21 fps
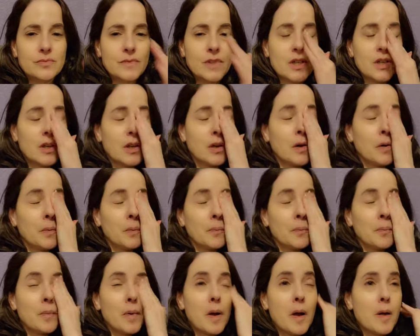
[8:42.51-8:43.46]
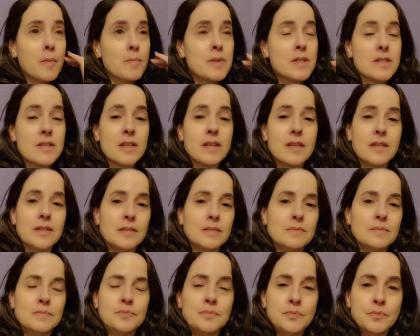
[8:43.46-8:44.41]
there you go. I'm just going to
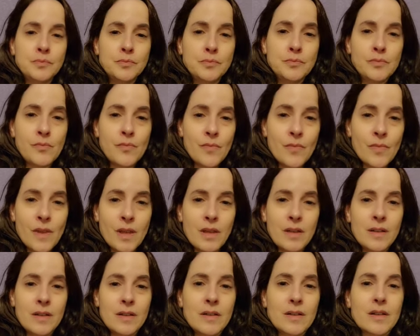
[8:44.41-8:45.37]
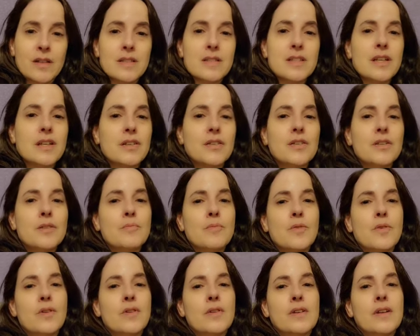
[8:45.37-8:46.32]
continue to
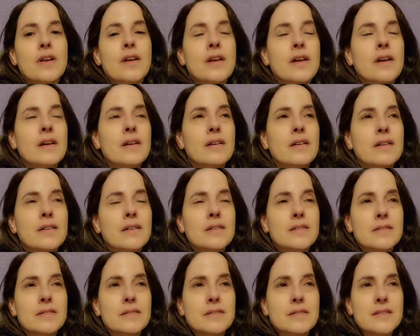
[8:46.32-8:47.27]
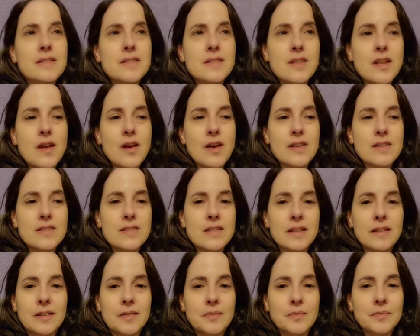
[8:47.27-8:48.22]
mourn his loss
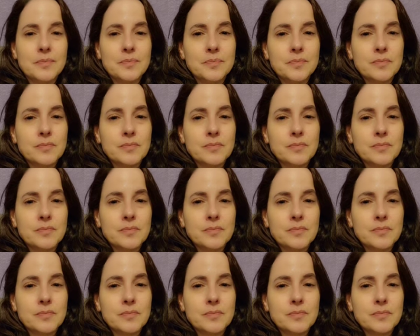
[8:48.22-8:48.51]
and